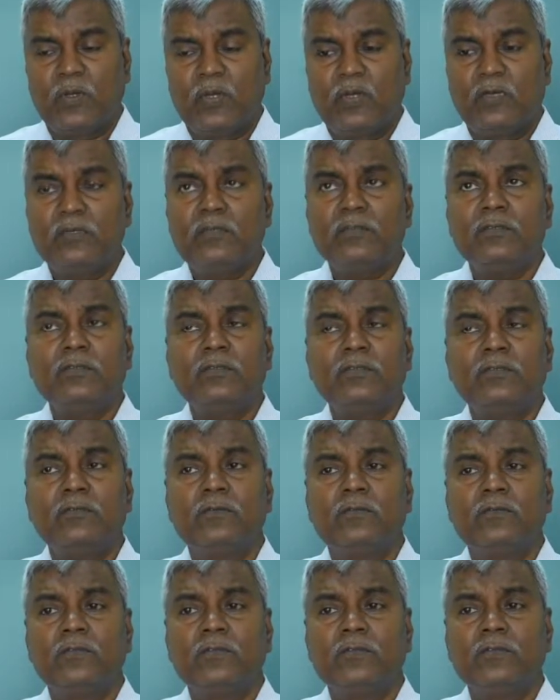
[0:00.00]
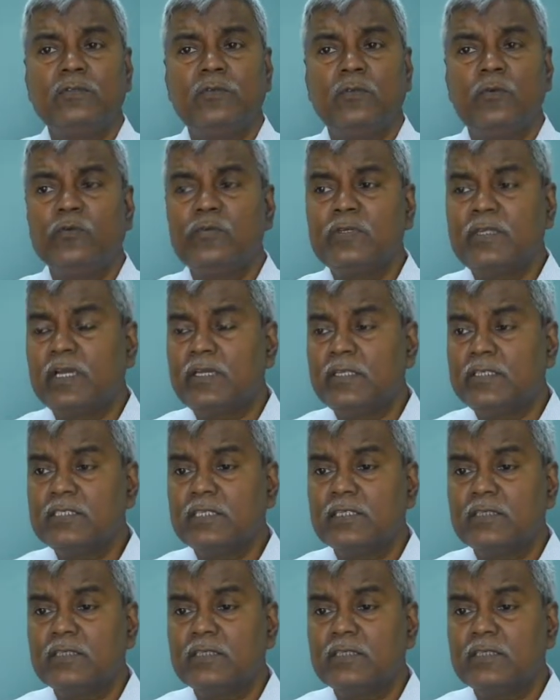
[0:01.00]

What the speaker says: And we looked at each